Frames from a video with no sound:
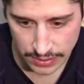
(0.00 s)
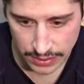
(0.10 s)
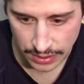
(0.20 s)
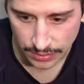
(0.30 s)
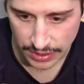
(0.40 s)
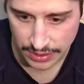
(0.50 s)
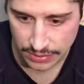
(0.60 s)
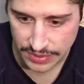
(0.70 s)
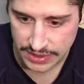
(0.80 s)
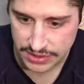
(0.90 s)
You know, by
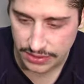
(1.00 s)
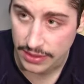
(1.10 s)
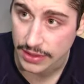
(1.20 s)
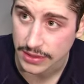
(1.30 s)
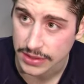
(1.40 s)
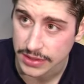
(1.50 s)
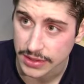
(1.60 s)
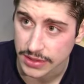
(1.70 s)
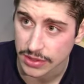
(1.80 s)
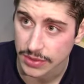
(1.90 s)
no means do I think this
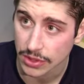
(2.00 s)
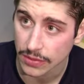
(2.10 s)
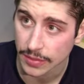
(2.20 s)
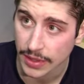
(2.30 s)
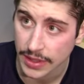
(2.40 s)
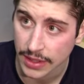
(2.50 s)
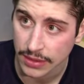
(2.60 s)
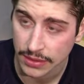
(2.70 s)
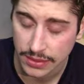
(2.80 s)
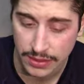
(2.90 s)
series should be over by
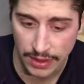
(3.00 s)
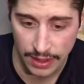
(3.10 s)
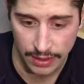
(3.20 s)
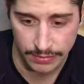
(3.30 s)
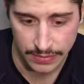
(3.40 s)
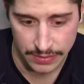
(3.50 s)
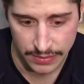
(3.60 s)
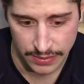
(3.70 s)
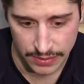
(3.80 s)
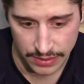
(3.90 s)
now.
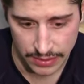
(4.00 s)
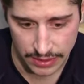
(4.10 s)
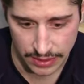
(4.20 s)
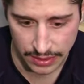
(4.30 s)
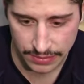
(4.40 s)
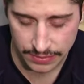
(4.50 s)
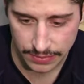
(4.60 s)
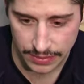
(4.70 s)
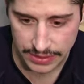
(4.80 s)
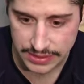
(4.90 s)
You know,
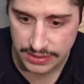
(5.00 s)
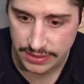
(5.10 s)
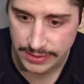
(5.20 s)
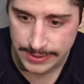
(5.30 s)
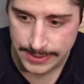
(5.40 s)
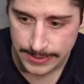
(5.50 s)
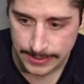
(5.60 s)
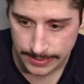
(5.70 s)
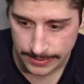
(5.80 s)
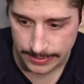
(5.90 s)
but
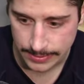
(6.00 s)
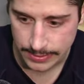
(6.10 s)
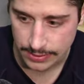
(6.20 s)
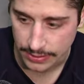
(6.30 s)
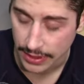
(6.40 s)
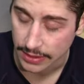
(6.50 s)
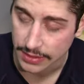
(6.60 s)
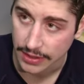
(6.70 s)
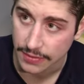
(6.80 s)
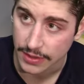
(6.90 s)
so, yeah,
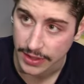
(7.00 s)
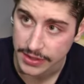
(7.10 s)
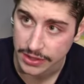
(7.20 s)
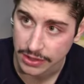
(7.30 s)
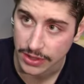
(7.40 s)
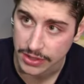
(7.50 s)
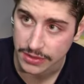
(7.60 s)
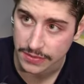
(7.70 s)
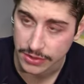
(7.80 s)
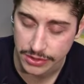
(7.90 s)
definitely to answer your question, for